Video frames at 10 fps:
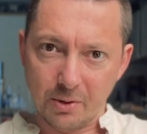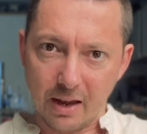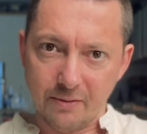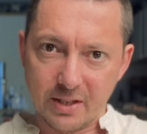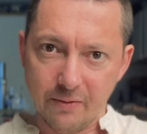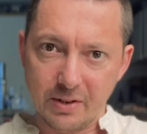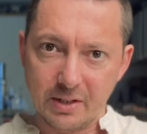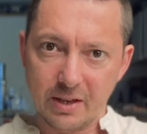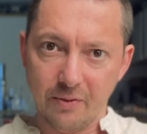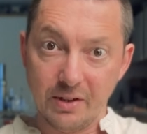have
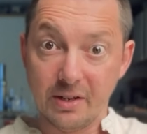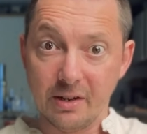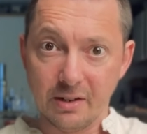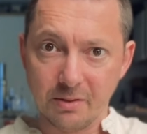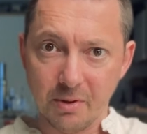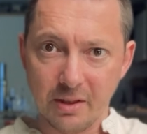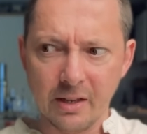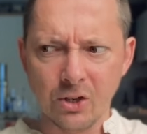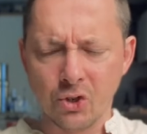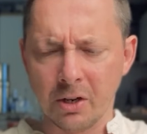77 dinners with
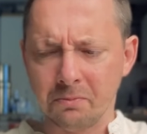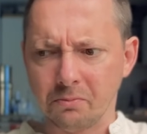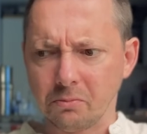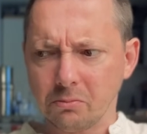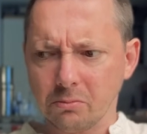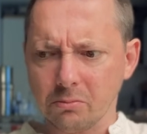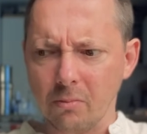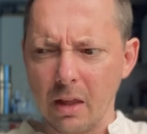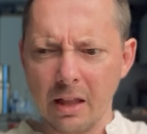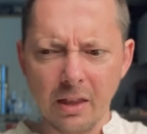Nietzsche.
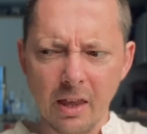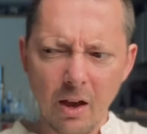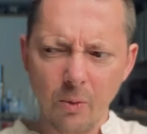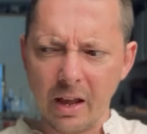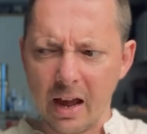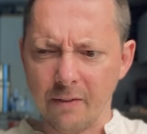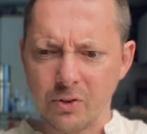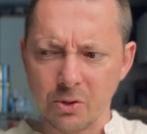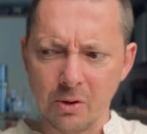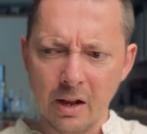And here we have
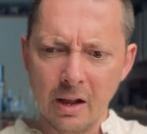to